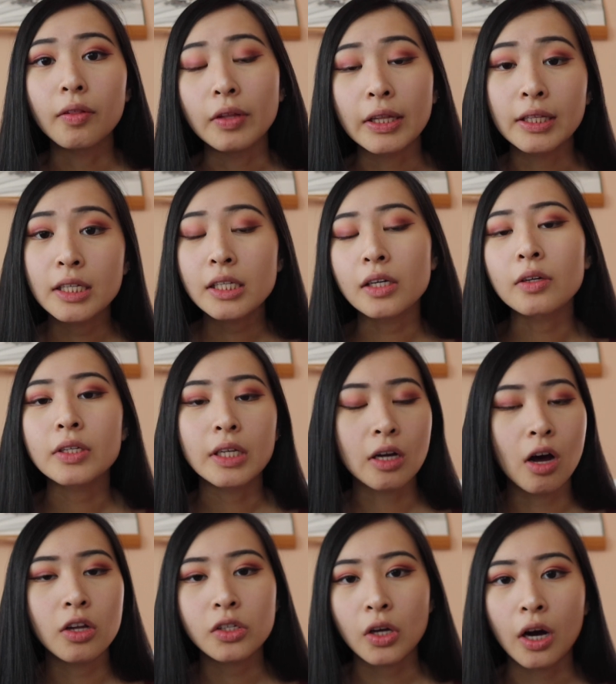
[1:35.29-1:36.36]
then these skills can
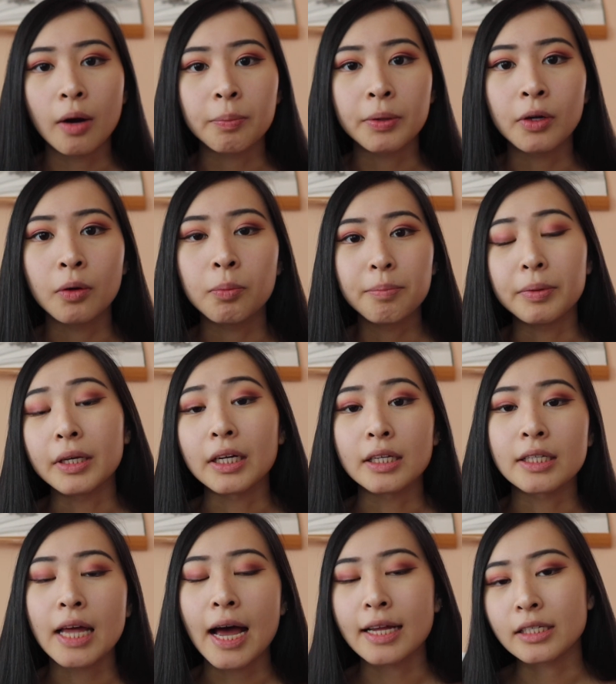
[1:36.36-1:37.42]
also help you,
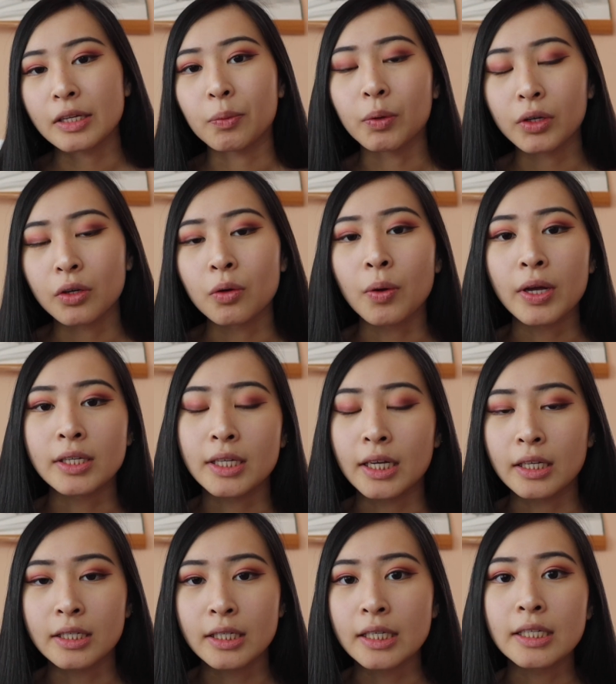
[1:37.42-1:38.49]
because as someone who is
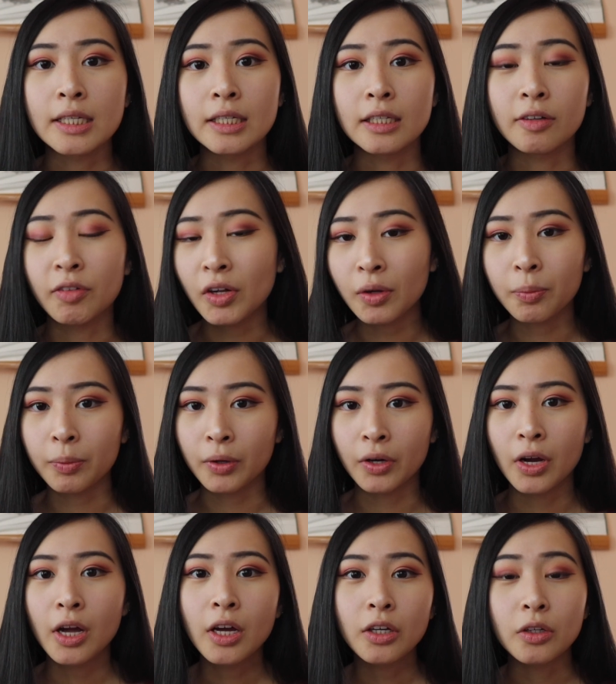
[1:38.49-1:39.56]
a seasoned developer,